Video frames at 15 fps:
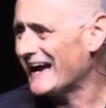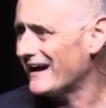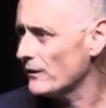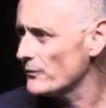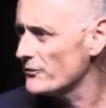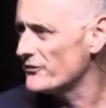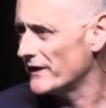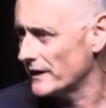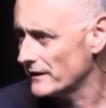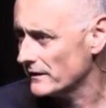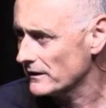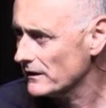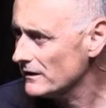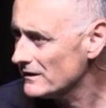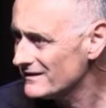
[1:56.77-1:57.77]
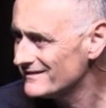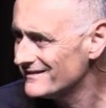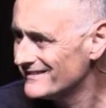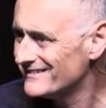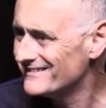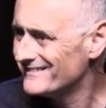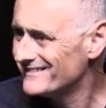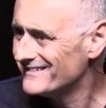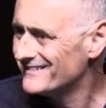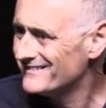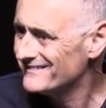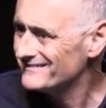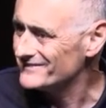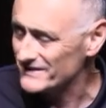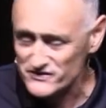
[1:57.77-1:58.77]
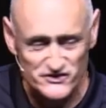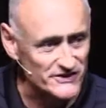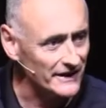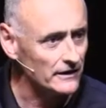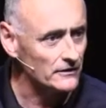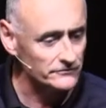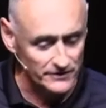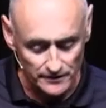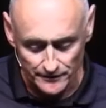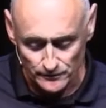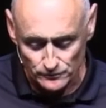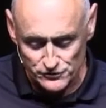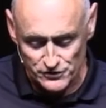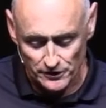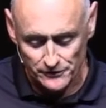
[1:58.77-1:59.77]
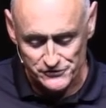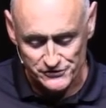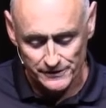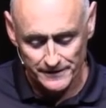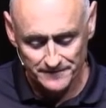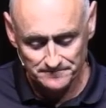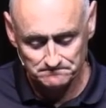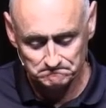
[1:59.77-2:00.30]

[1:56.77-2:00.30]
out there that sound a little churchy.